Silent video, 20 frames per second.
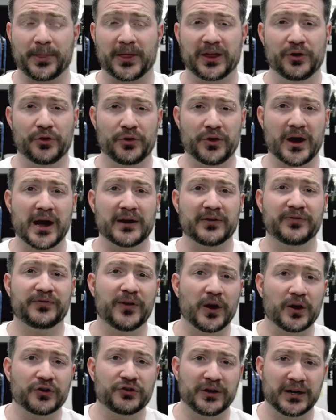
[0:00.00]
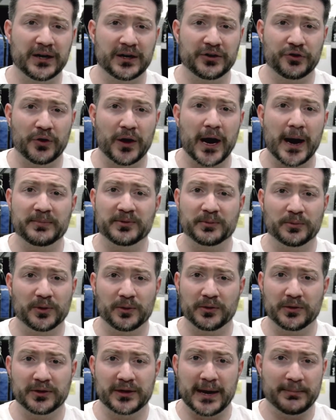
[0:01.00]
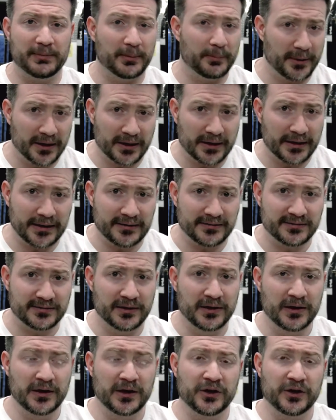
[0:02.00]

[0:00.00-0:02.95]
You're not functioning at your optimal capabilities.